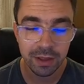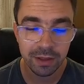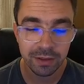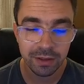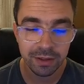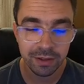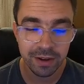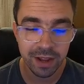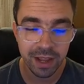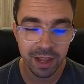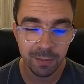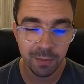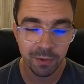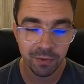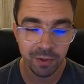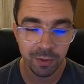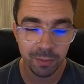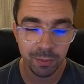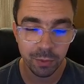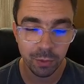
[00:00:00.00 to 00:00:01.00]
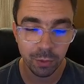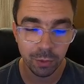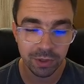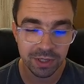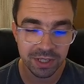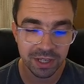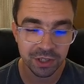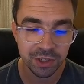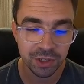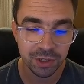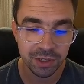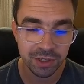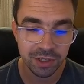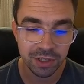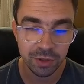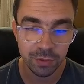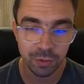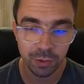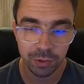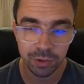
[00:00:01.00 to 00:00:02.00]
the name of the pool is actually
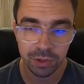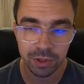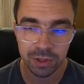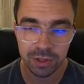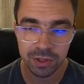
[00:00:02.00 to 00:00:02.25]
zroot.